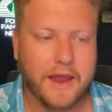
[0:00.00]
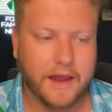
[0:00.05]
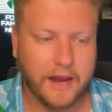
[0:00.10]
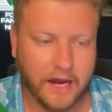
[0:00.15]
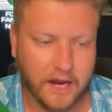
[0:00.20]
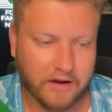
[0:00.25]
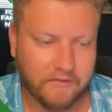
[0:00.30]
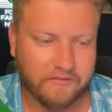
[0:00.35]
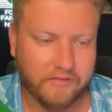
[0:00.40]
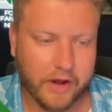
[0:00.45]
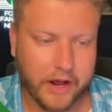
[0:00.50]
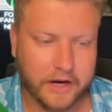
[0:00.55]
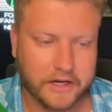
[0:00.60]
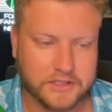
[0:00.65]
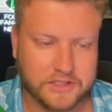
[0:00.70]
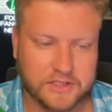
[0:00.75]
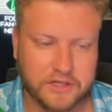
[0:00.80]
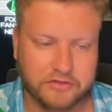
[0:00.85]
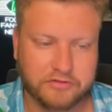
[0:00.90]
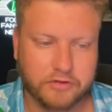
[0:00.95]
in
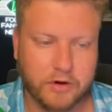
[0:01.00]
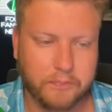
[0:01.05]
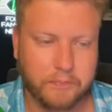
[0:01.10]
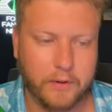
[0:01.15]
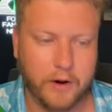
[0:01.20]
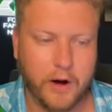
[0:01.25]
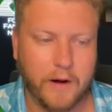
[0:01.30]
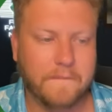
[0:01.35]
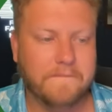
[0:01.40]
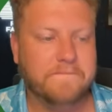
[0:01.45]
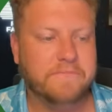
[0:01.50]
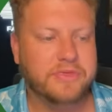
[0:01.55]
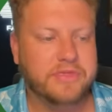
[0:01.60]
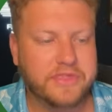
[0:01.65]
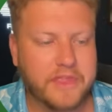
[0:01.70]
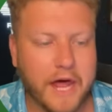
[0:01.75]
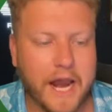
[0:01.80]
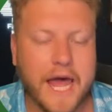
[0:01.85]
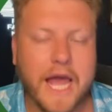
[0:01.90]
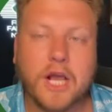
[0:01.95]
fantasy football.
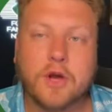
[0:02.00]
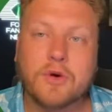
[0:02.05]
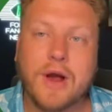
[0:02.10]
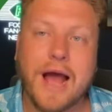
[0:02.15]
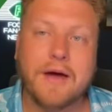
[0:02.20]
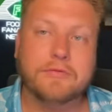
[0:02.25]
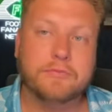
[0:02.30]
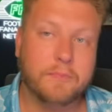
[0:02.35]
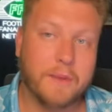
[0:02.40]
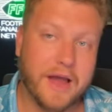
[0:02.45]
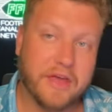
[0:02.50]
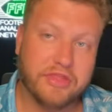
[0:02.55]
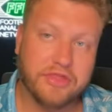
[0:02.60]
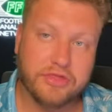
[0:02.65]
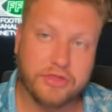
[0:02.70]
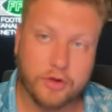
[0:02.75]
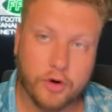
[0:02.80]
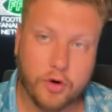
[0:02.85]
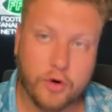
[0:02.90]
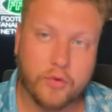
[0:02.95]
Then I grabbed my
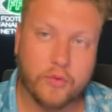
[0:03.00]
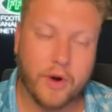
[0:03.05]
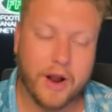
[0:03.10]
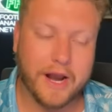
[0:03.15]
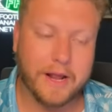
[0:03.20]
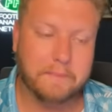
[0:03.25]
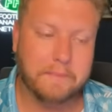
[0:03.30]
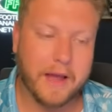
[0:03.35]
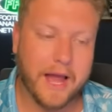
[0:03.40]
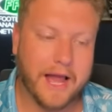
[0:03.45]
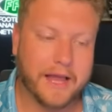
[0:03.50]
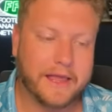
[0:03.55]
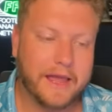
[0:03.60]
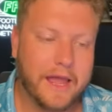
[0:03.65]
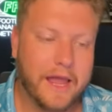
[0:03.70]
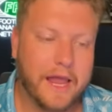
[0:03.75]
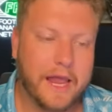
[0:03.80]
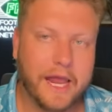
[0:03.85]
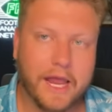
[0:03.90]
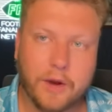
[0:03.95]
3rd running back
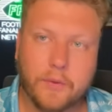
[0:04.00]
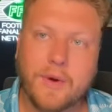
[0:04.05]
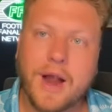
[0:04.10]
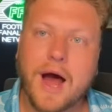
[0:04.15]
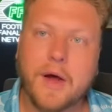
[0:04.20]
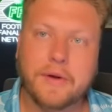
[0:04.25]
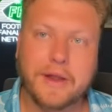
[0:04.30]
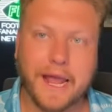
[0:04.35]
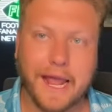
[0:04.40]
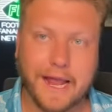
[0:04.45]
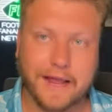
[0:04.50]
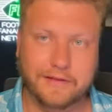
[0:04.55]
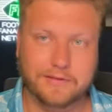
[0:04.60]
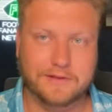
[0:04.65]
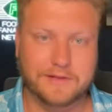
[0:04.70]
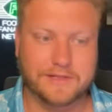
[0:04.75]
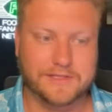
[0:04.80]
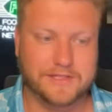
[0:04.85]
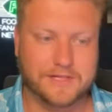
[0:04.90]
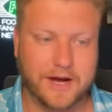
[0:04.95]
in round 8
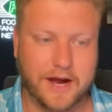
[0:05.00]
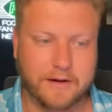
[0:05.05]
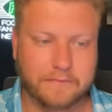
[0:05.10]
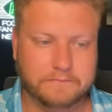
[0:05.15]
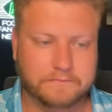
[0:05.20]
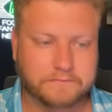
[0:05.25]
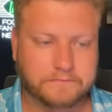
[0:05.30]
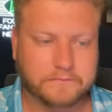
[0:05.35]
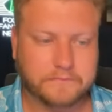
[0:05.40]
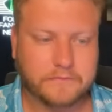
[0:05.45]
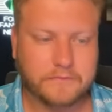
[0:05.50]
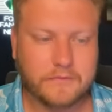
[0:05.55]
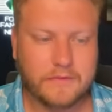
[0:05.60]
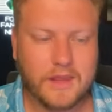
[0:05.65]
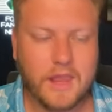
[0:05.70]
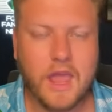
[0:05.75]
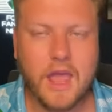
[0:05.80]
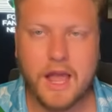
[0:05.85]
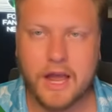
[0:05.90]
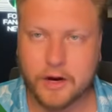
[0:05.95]
this time.
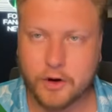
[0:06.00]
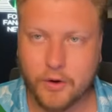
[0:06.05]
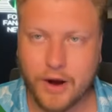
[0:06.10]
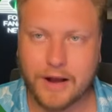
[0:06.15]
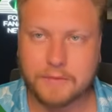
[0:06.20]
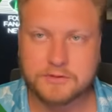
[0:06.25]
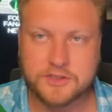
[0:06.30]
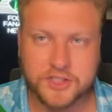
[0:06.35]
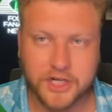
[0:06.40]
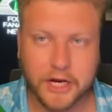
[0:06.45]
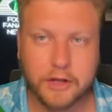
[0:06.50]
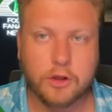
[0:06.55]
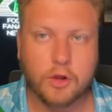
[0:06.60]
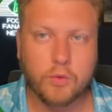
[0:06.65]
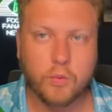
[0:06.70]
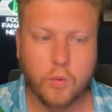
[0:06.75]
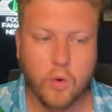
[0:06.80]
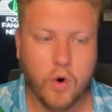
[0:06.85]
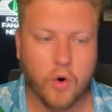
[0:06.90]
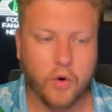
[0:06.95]
I grabbed
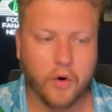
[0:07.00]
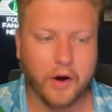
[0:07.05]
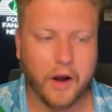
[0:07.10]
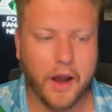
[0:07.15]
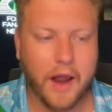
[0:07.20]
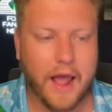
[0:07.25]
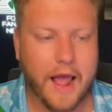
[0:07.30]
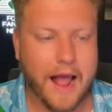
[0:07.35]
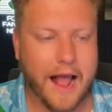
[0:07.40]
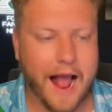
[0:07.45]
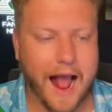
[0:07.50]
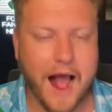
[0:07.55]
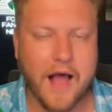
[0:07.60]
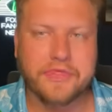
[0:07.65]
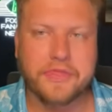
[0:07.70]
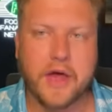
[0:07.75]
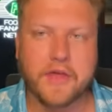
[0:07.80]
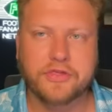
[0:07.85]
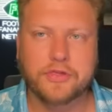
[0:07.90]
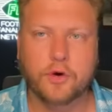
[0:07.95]
Jaylen Warren at
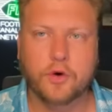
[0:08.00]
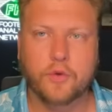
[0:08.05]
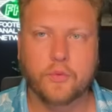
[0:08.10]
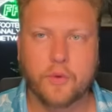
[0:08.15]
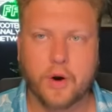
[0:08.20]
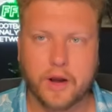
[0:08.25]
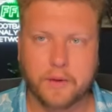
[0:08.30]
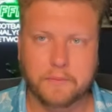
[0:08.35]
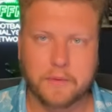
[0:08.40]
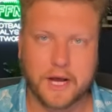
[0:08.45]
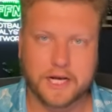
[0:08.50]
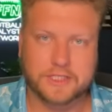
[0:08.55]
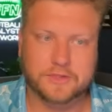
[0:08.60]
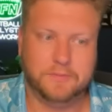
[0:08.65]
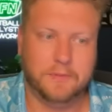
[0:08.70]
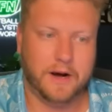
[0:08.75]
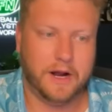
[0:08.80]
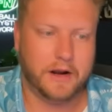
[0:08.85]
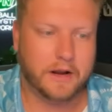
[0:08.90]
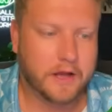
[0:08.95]
that 3rd running back
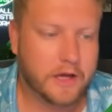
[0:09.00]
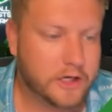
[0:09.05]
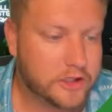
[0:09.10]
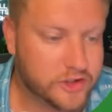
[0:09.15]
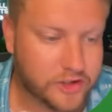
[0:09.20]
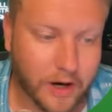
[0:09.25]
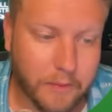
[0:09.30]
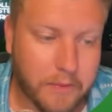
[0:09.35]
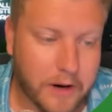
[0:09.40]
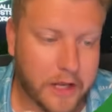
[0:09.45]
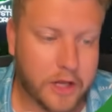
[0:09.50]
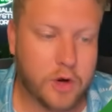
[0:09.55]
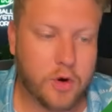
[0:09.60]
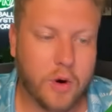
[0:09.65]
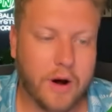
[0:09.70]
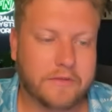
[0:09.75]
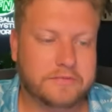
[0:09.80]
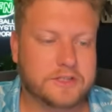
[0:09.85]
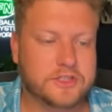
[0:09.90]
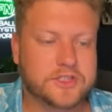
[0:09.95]
spot. Somebody who
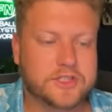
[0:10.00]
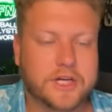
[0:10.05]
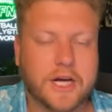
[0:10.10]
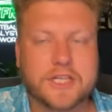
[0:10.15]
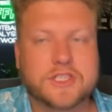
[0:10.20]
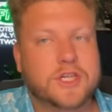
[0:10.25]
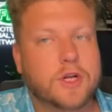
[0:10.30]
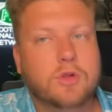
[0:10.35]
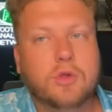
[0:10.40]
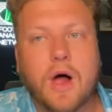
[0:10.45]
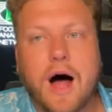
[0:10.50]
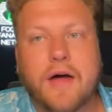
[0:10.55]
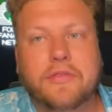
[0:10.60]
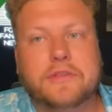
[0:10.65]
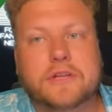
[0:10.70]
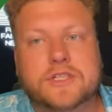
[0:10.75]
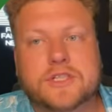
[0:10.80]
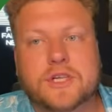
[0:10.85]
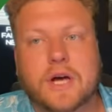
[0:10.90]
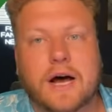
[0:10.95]
I've discussed a lot
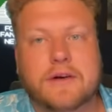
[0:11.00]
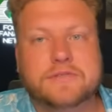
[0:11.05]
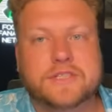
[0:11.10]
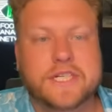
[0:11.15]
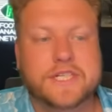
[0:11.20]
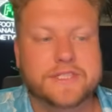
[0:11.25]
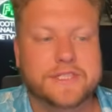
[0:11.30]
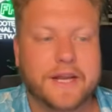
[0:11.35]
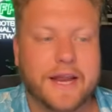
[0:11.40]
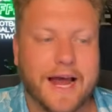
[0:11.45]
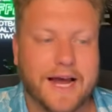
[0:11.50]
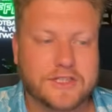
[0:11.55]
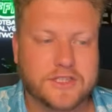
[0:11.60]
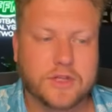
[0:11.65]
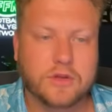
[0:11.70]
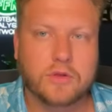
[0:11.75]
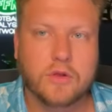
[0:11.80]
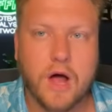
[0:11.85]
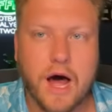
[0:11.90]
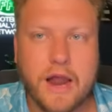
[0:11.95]
this offseason, has a
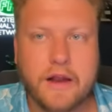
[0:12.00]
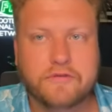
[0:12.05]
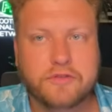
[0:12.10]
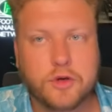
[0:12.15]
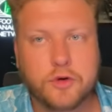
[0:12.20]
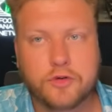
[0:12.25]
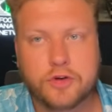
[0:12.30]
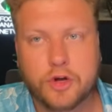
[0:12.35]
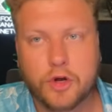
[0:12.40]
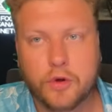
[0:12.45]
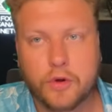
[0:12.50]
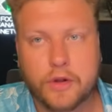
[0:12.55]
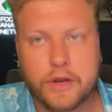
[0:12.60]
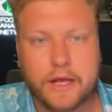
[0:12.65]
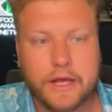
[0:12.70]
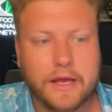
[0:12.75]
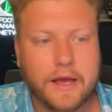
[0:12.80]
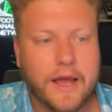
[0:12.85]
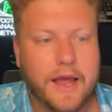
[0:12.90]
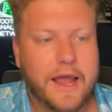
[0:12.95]
lot of
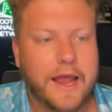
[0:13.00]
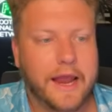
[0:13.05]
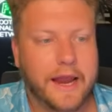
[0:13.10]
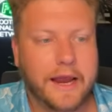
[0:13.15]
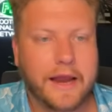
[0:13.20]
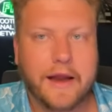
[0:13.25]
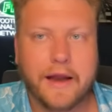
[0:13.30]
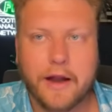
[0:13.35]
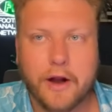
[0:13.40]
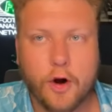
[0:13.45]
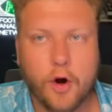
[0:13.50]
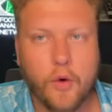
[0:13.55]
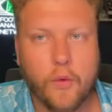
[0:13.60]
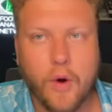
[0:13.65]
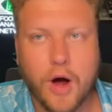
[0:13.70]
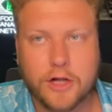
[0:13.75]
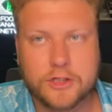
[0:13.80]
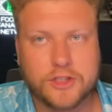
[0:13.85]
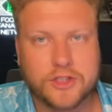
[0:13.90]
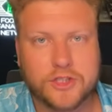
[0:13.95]
utility in an Aaron Rodgers